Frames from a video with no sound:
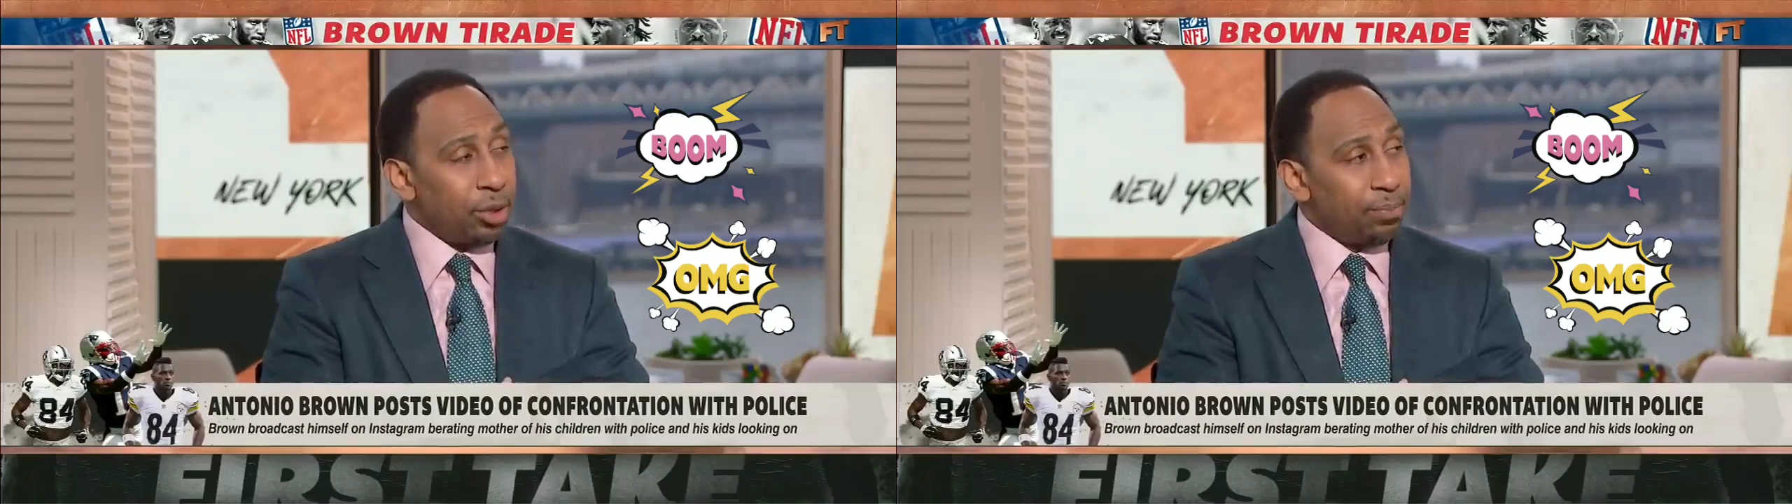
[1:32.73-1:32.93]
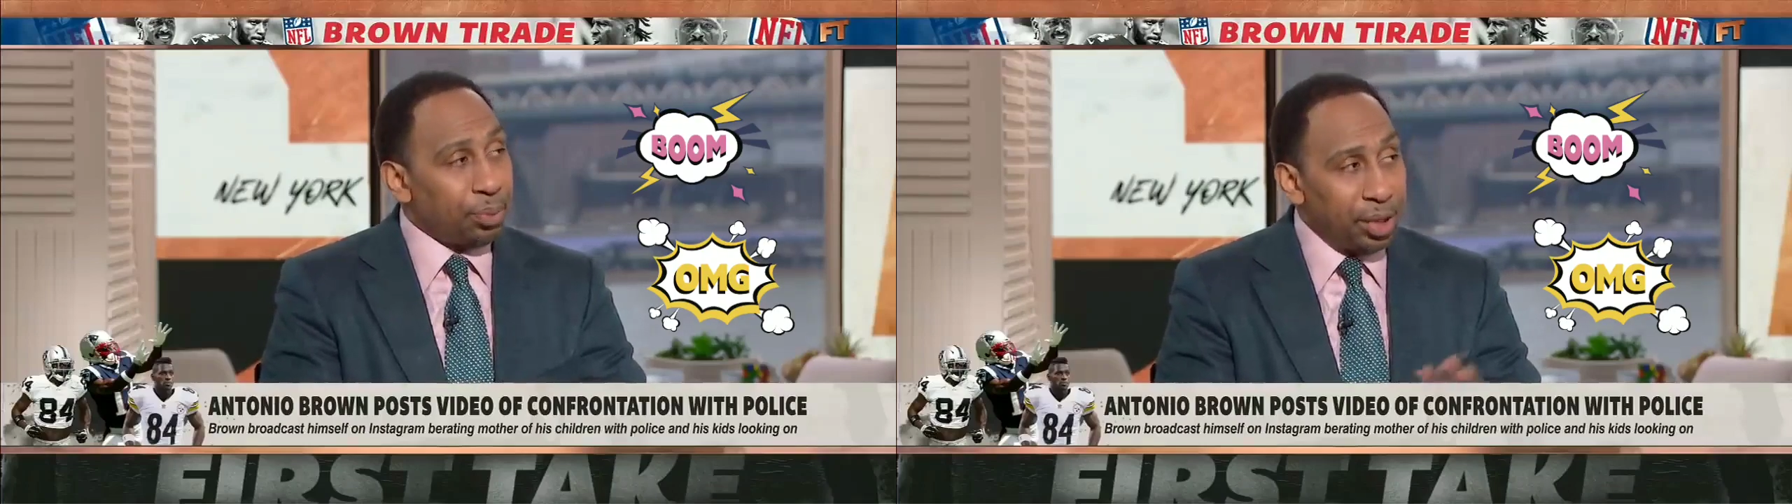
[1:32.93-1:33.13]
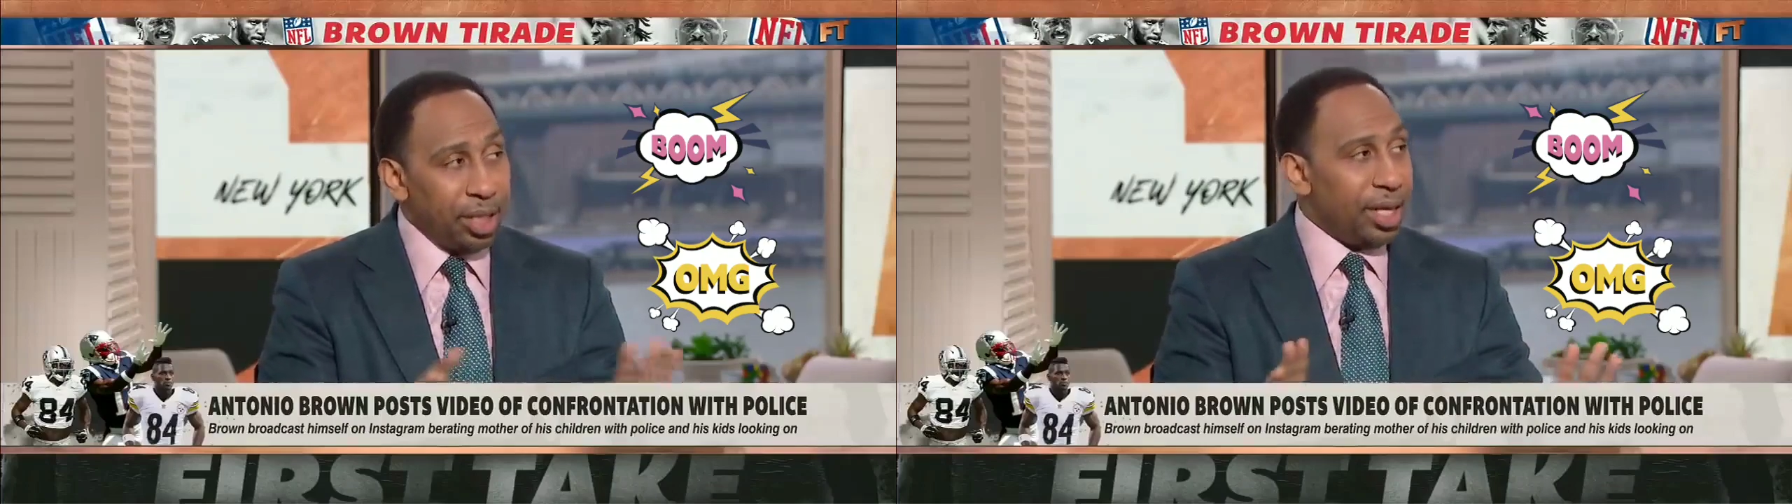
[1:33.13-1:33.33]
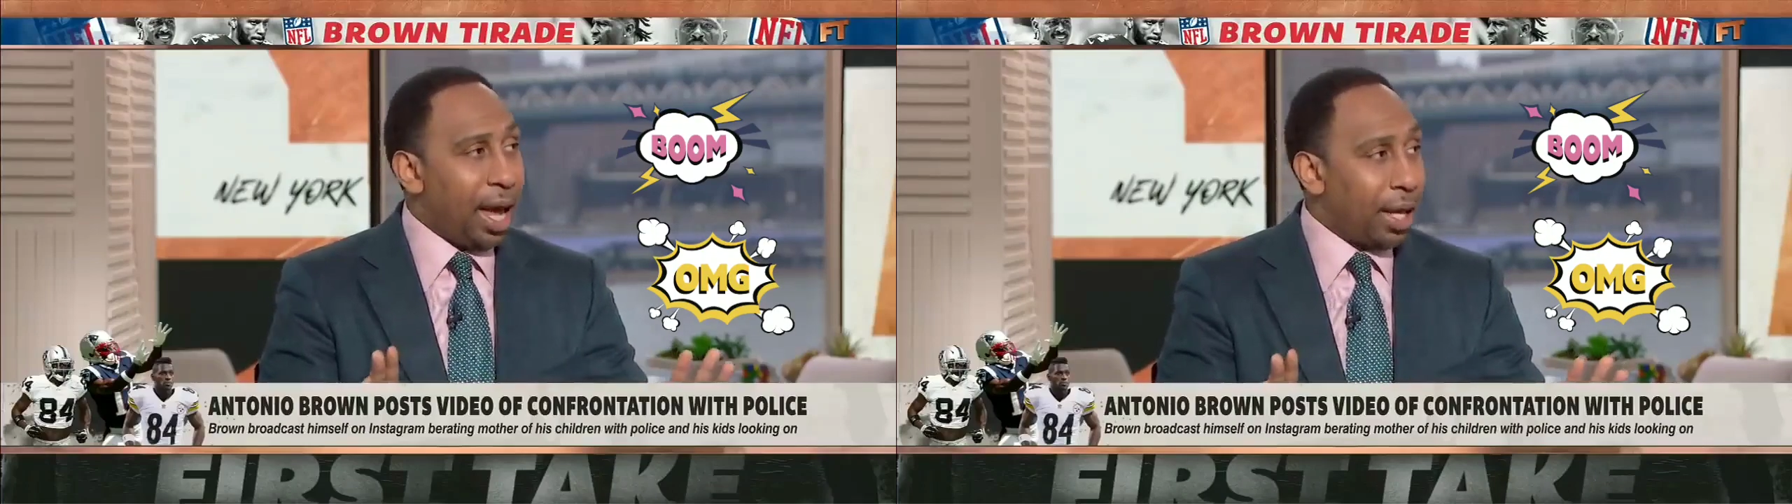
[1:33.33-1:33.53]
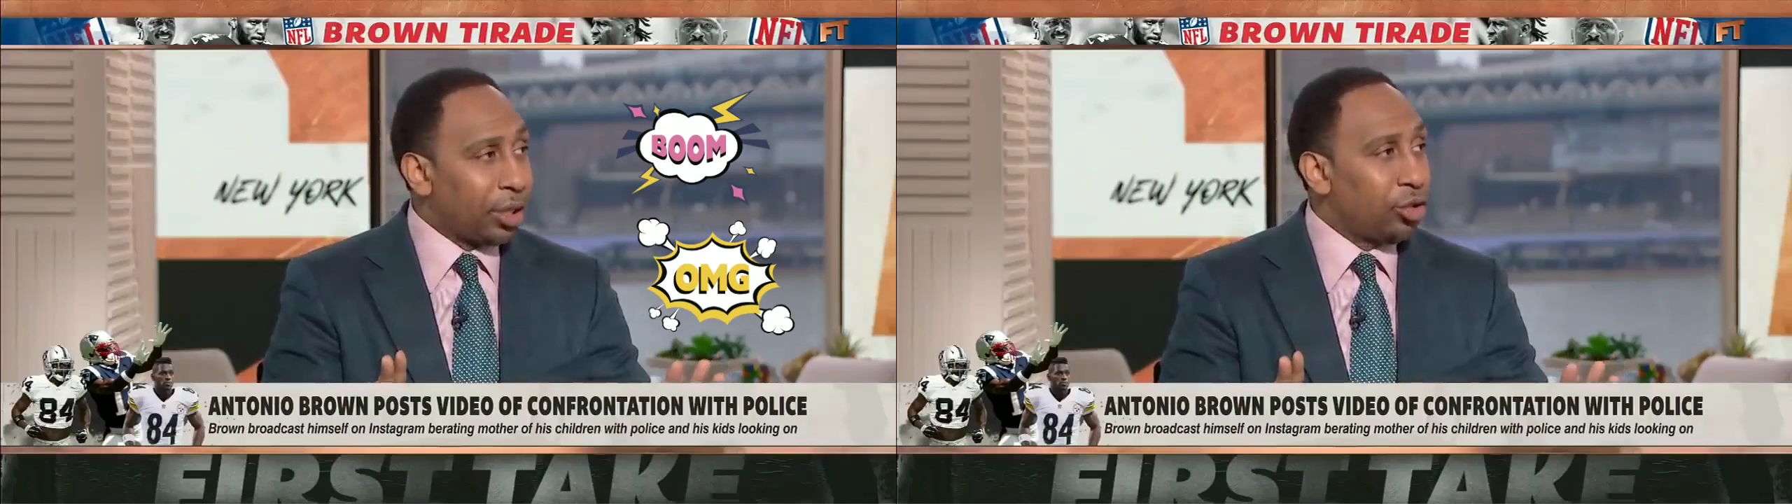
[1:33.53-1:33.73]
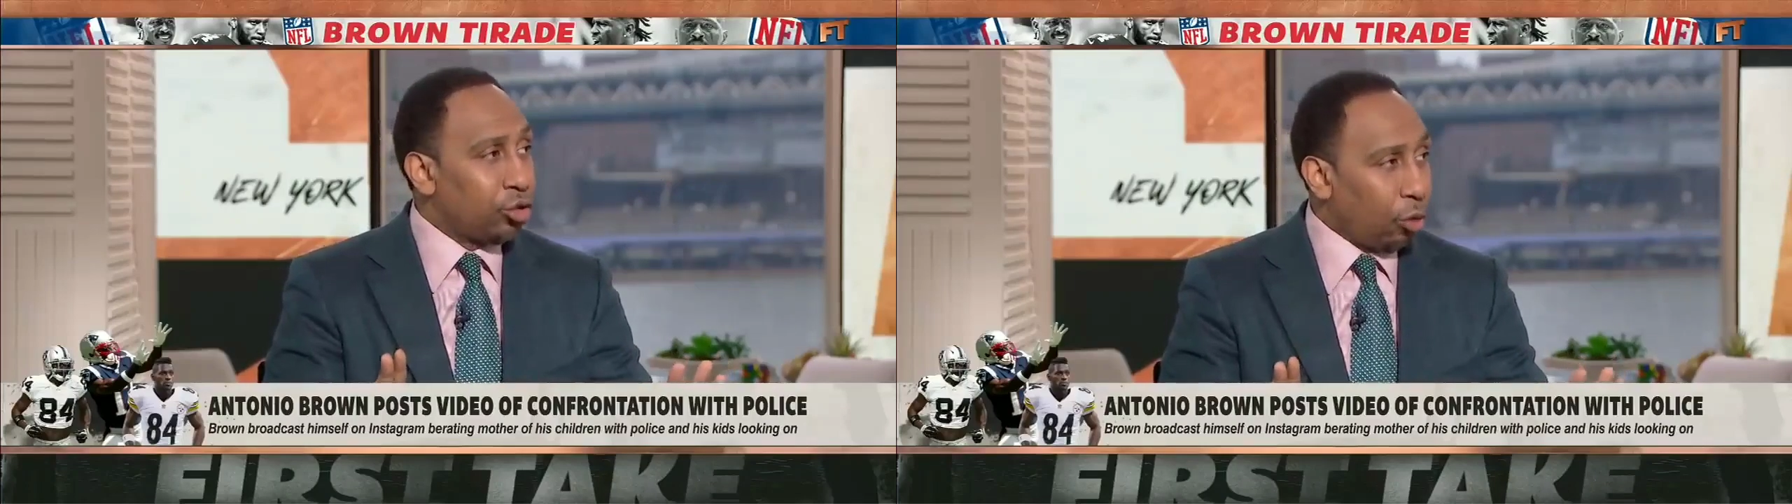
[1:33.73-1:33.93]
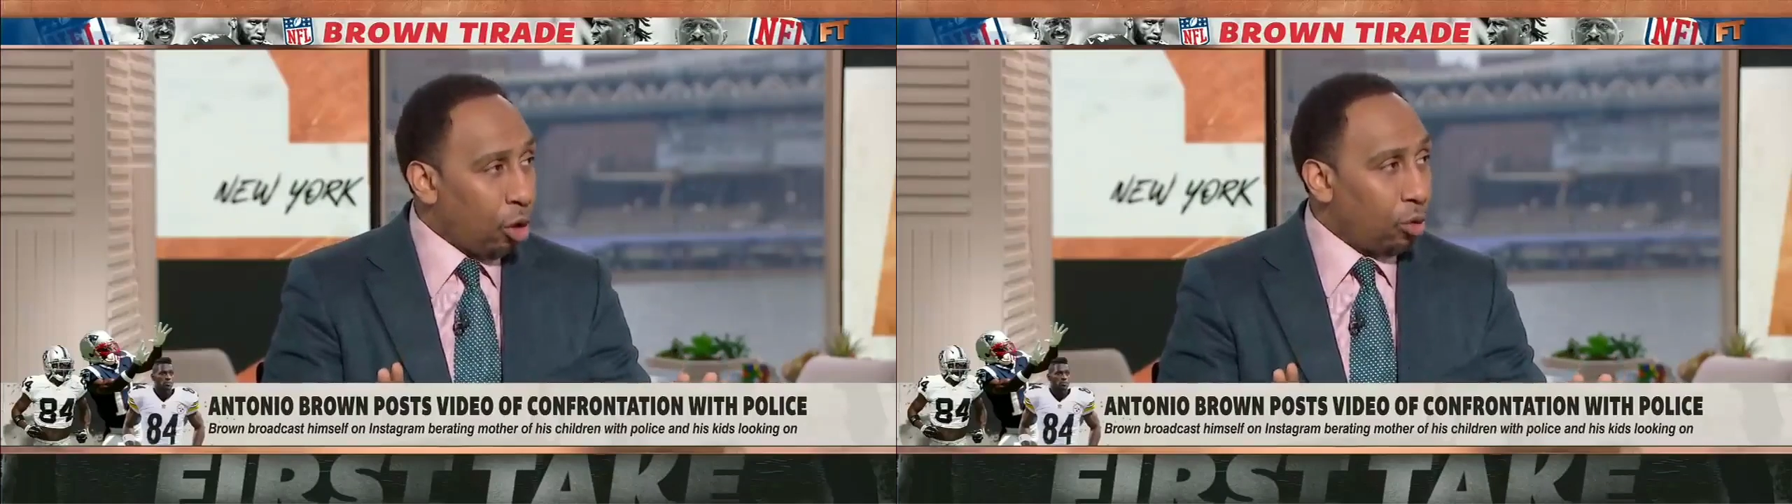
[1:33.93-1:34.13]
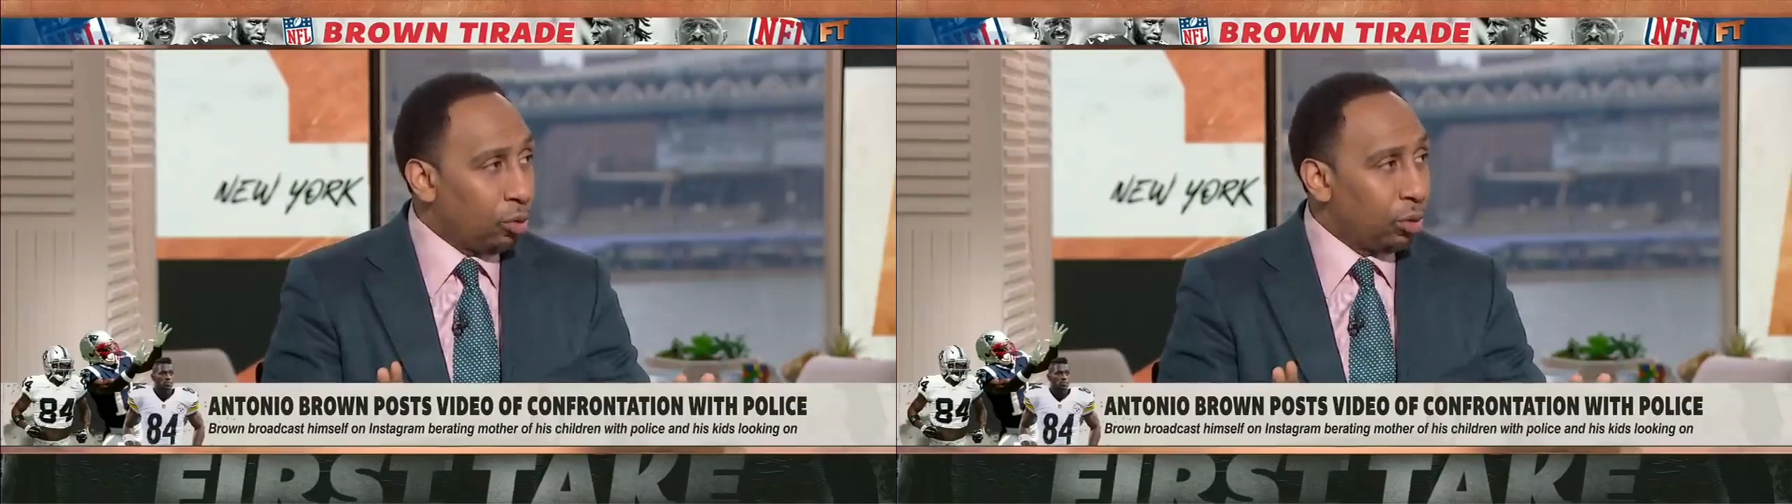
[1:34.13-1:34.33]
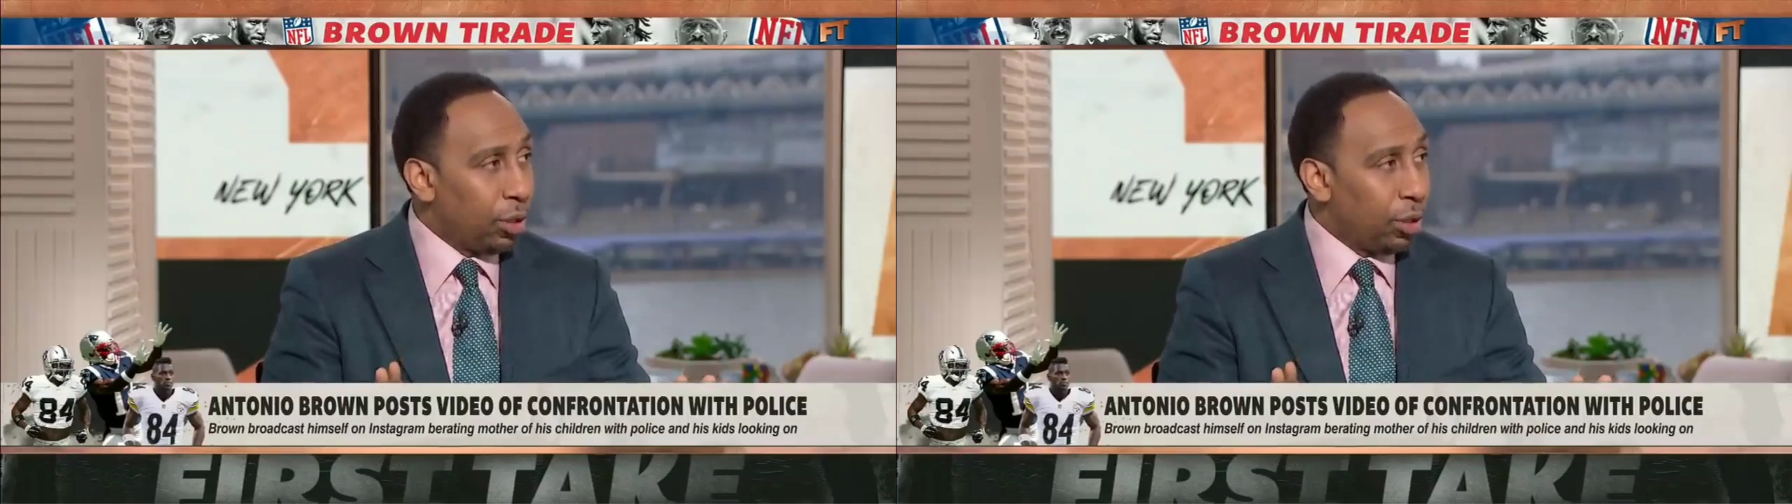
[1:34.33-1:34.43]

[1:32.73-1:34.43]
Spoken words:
completely out of control.